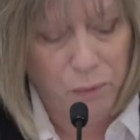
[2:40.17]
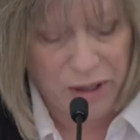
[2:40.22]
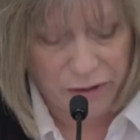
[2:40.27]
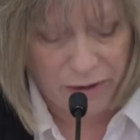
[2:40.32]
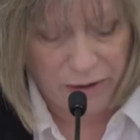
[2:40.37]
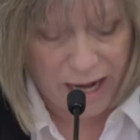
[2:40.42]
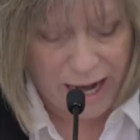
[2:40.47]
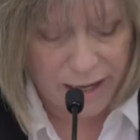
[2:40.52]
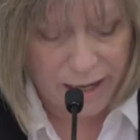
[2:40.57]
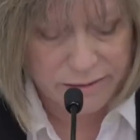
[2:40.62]
We
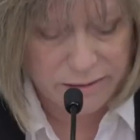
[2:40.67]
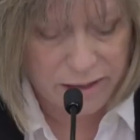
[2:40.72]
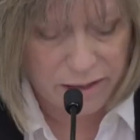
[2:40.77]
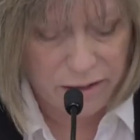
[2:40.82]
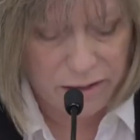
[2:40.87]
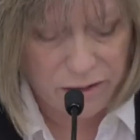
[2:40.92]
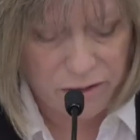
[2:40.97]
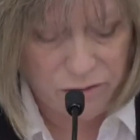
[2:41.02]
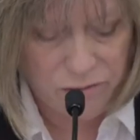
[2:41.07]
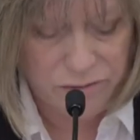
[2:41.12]
are
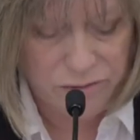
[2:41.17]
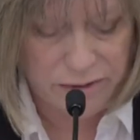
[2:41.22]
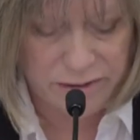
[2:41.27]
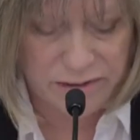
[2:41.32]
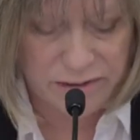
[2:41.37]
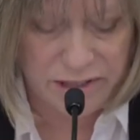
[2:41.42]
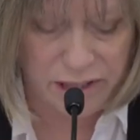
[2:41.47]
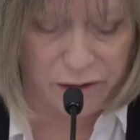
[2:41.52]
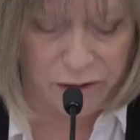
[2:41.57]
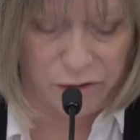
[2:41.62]
asking you to
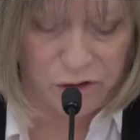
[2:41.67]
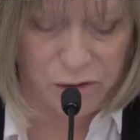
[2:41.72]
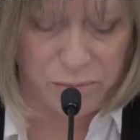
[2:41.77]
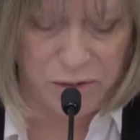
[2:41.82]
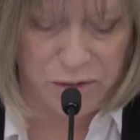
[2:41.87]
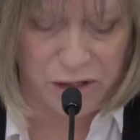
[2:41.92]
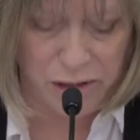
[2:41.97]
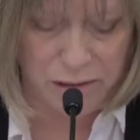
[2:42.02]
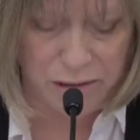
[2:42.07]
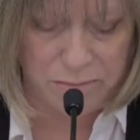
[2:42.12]
see our
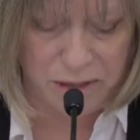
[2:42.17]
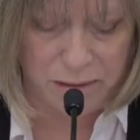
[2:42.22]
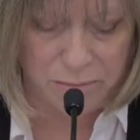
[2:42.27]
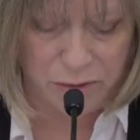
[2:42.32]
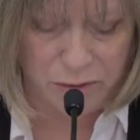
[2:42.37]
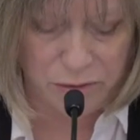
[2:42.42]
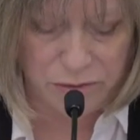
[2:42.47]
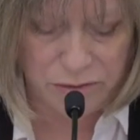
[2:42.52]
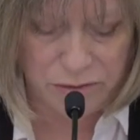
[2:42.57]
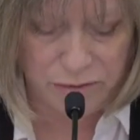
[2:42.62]
community
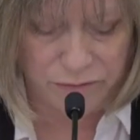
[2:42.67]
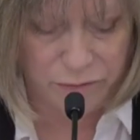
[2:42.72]
members,